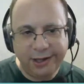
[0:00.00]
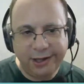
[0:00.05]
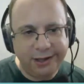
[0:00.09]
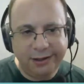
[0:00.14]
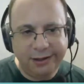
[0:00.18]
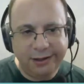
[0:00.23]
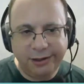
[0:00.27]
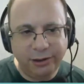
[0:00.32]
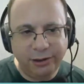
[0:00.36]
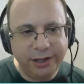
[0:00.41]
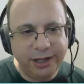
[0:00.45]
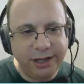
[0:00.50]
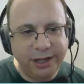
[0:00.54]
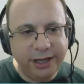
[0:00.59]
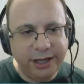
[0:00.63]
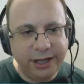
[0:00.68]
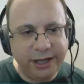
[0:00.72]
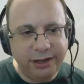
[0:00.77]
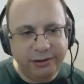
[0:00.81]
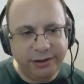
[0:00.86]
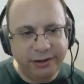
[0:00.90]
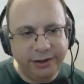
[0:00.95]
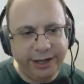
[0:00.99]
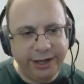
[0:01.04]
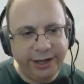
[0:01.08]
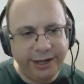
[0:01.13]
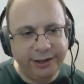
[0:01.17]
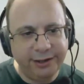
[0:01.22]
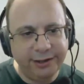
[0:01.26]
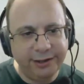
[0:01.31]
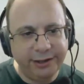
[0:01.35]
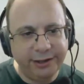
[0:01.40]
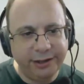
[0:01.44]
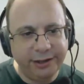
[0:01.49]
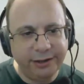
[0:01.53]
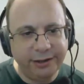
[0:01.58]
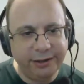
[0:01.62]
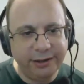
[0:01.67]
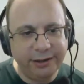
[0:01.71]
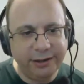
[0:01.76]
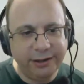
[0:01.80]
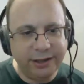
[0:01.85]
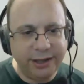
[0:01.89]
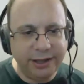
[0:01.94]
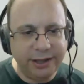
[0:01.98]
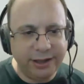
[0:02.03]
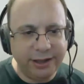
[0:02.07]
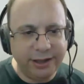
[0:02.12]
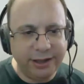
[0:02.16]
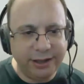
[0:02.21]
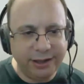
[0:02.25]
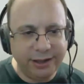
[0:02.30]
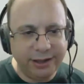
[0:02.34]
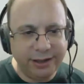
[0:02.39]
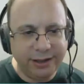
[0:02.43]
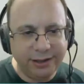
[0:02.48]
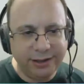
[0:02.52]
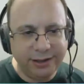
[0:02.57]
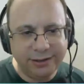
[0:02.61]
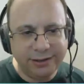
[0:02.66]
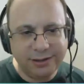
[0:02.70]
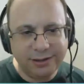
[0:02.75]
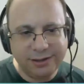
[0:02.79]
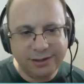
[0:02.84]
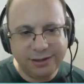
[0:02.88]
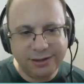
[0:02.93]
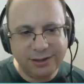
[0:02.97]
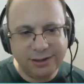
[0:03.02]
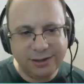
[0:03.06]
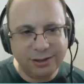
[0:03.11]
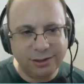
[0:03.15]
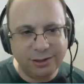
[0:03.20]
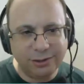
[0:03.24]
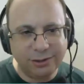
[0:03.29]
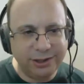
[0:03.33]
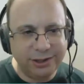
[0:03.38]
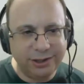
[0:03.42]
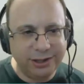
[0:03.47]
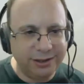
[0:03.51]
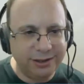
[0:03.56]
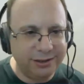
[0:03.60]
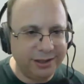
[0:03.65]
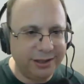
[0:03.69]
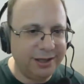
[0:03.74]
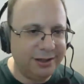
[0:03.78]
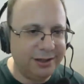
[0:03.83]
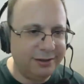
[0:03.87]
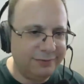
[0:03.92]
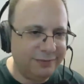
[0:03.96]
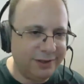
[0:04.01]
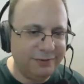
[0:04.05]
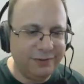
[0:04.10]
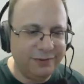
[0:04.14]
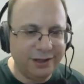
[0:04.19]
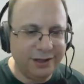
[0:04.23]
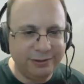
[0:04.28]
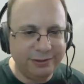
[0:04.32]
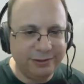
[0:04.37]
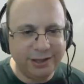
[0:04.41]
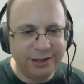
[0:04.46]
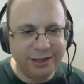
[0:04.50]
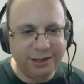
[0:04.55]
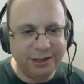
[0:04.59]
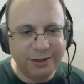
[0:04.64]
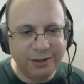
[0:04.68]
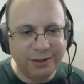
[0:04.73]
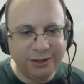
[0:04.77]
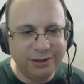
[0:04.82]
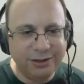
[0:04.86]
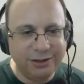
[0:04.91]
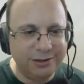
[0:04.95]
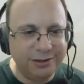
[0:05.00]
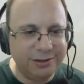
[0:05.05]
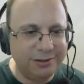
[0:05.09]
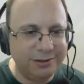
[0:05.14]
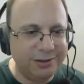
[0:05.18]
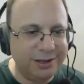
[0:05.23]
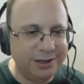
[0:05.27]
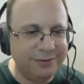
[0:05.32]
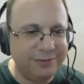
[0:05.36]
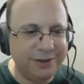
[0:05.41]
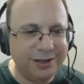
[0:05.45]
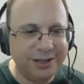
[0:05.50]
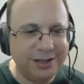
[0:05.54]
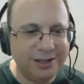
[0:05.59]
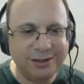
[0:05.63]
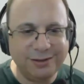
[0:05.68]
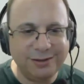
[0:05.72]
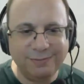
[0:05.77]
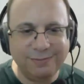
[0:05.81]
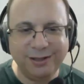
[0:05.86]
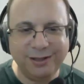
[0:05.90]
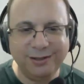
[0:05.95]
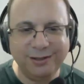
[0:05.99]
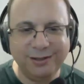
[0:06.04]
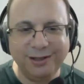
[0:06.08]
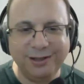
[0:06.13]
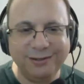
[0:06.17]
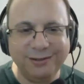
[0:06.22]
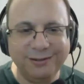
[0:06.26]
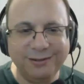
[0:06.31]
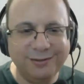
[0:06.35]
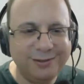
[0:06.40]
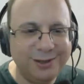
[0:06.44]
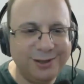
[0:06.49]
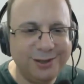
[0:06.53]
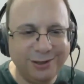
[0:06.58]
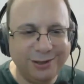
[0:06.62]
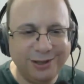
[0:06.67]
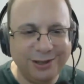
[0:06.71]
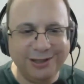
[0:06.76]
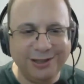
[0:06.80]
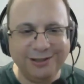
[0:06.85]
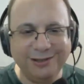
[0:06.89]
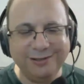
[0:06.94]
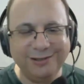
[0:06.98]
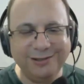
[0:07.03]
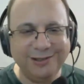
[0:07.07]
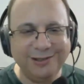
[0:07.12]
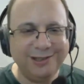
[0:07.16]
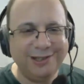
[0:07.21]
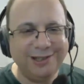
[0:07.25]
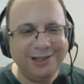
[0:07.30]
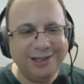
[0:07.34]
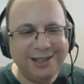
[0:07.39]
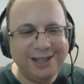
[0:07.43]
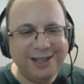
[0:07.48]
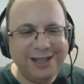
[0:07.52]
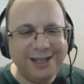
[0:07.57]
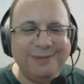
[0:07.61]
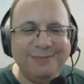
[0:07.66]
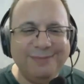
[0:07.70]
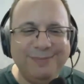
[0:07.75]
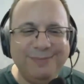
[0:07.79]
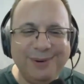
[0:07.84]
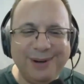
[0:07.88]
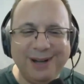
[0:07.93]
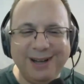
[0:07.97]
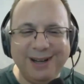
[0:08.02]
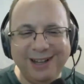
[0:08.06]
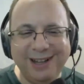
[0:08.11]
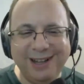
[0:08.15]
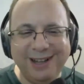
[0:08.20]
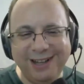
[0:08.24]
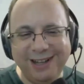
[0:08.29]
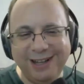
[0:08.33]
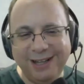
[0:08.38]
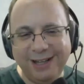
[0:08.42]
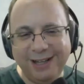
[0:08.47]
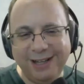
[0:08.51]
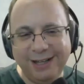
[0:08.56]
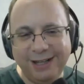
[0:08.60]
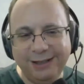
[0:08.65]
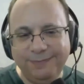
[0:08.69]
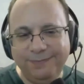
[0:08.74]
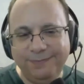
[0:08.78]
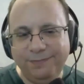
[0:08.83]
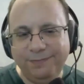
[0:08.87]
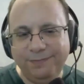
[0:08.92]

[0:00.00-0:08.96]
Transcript: login error handling and sorting. Again, filtering, I'm not sure if it's better than sorting, but